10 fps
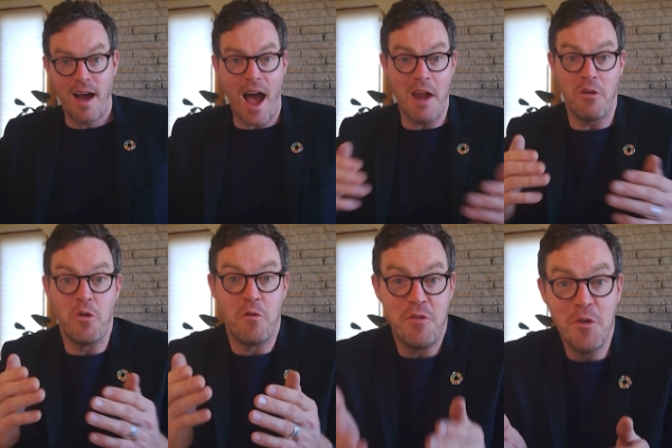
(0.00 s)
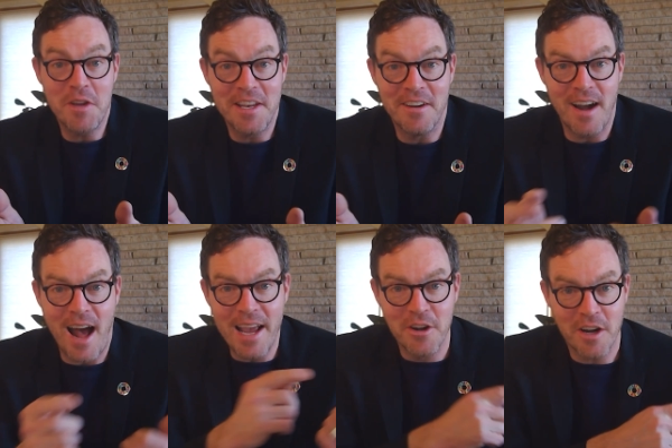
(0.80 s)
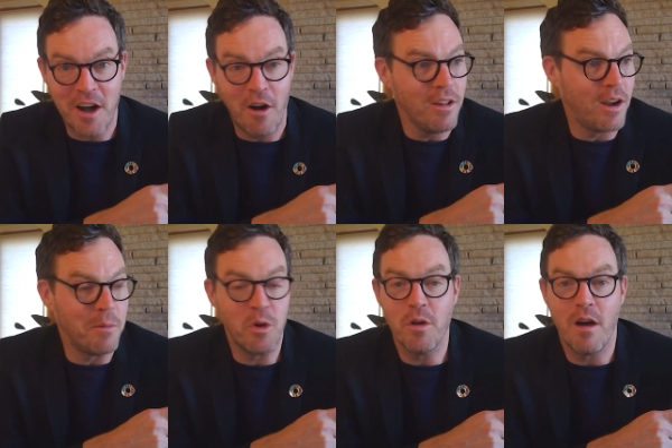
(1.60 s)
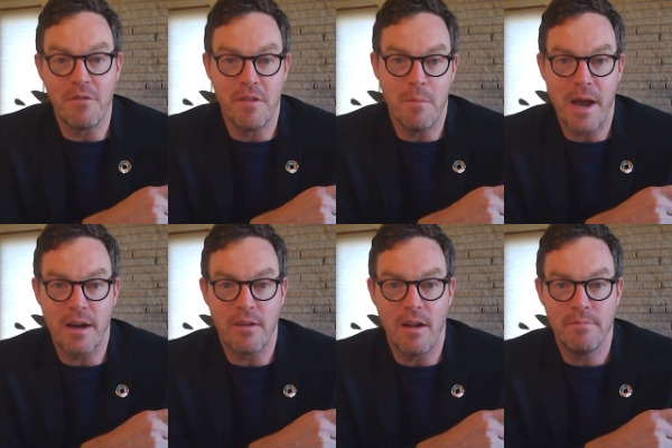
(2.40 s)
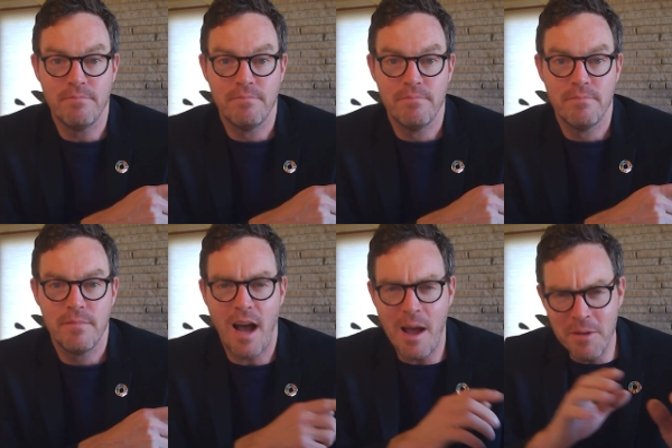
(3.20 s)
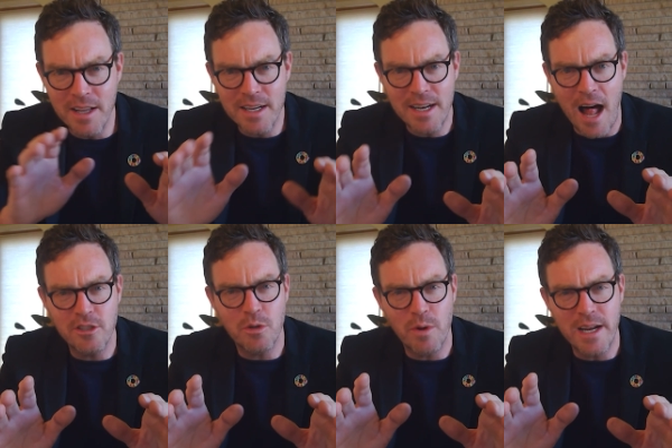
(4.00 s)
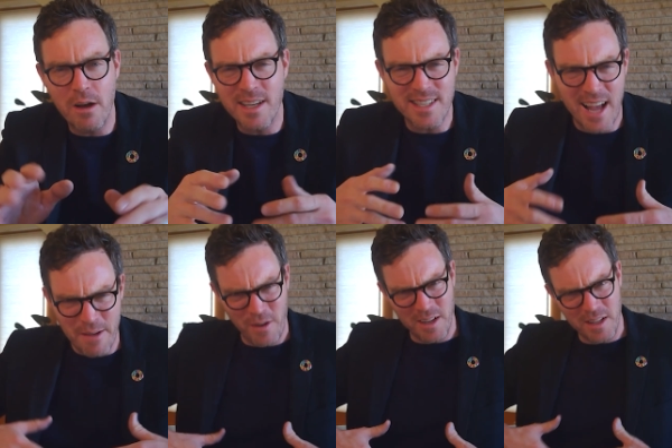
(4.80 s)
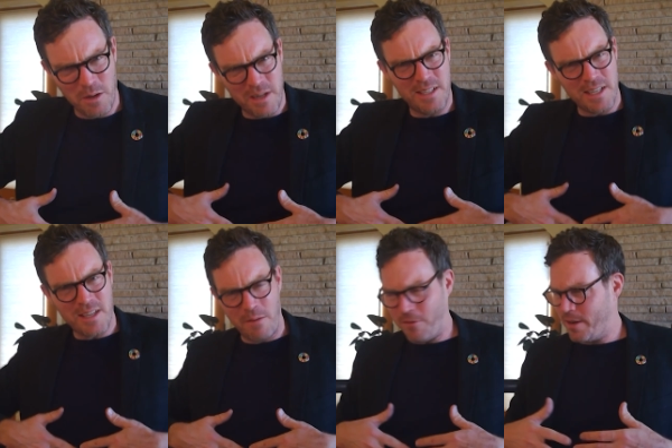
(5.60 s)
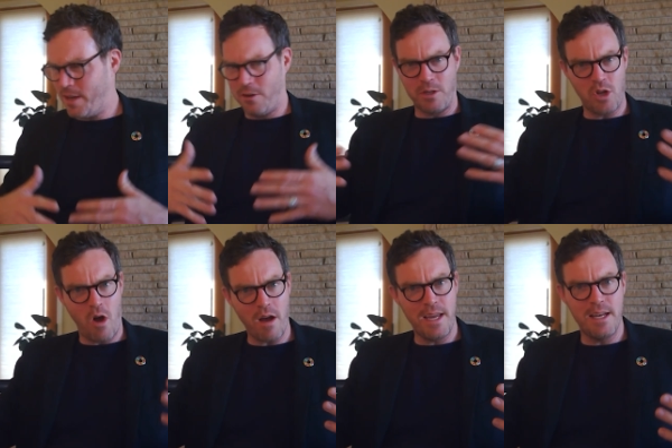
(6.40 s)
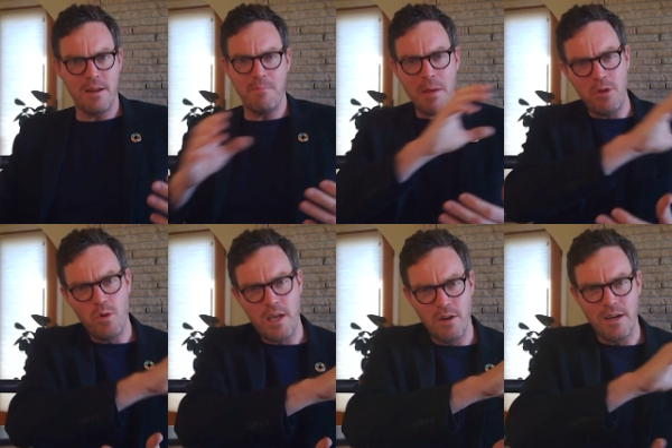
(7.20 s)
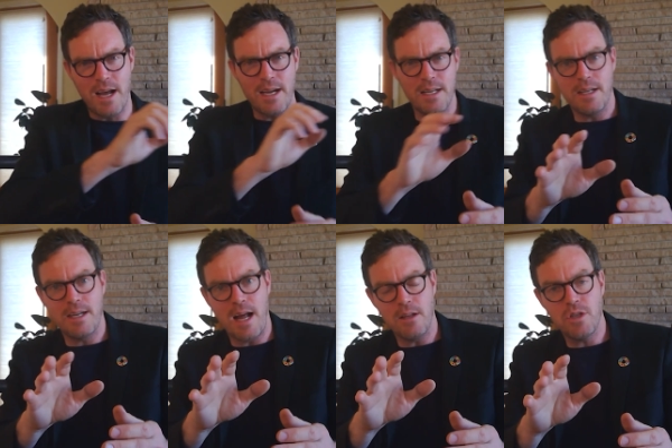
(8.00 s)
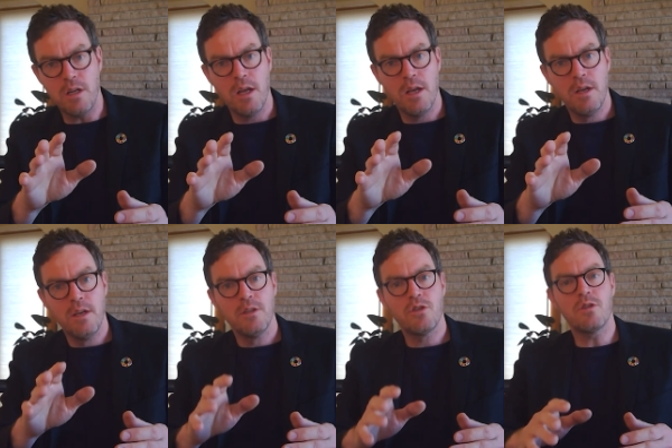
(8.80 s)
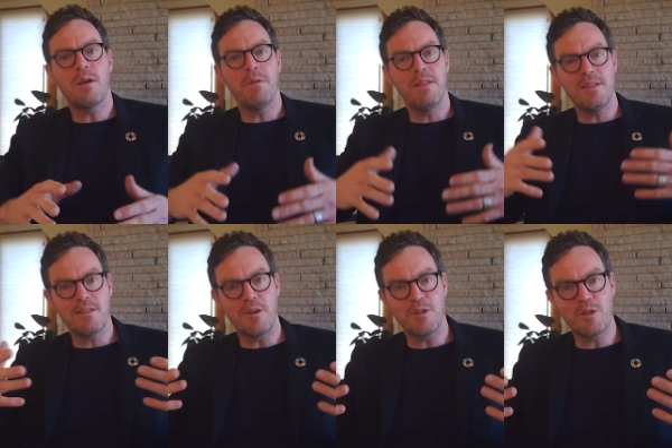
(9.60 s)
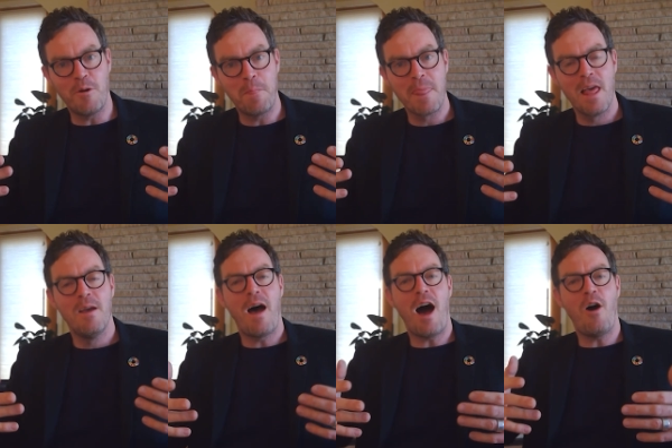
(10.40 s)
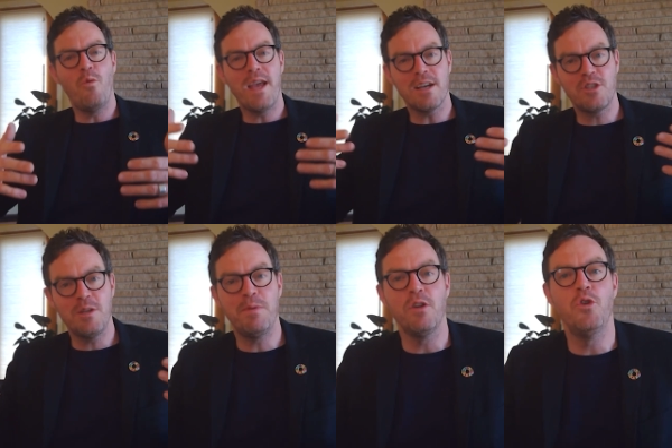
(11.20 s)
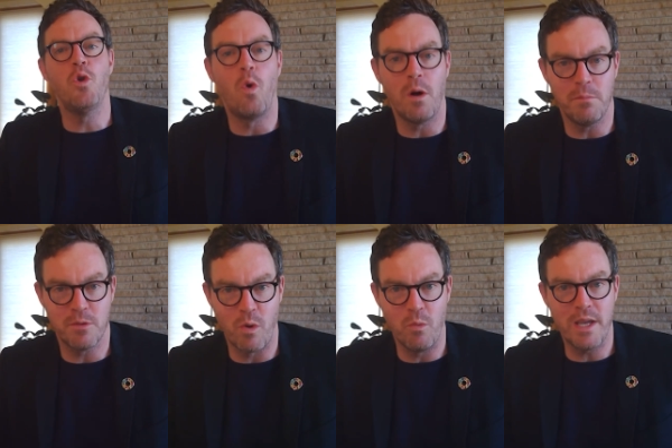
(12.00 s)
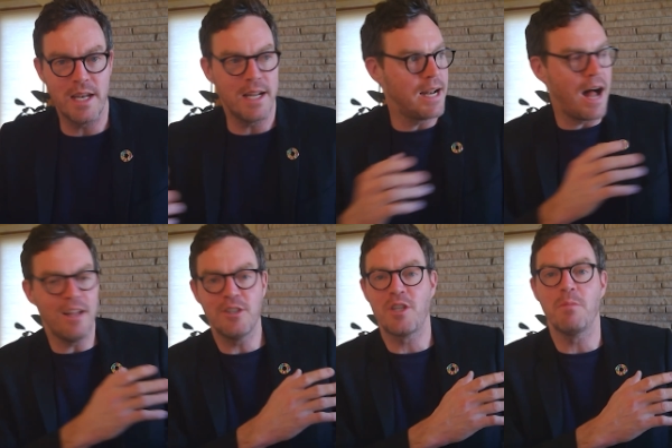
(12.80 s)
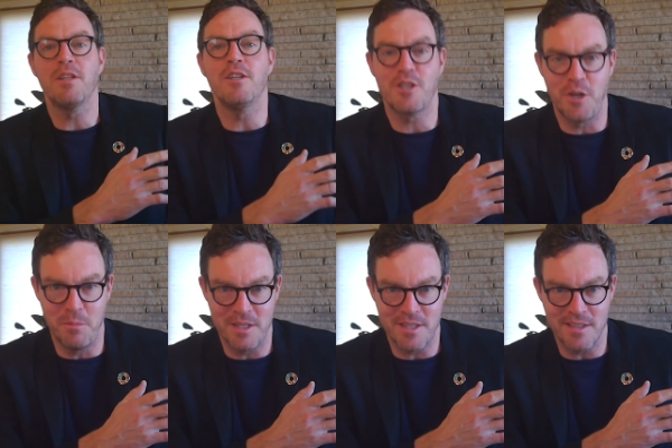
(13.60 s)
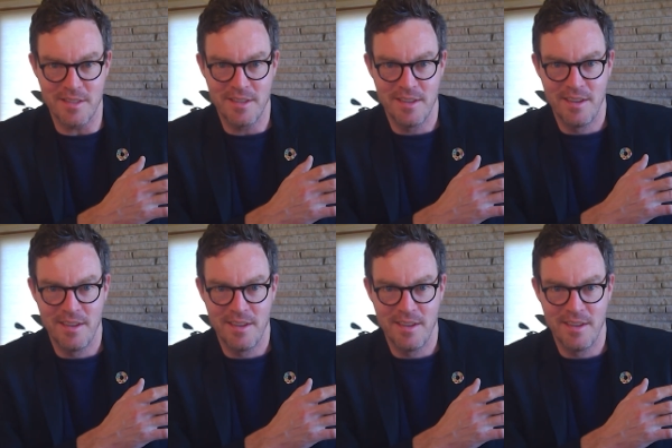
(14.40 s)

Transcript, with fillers: I don't know if you can hear it. I hear a car alarm going off in the background. Now I'm going to acknowledge it right now because I felt a little bit of discomfort. Here we're talking and maybe you hear it and I didn't acknowledge it. So some of this is also how we actually build norms where we can acknowledge some of the disturbances.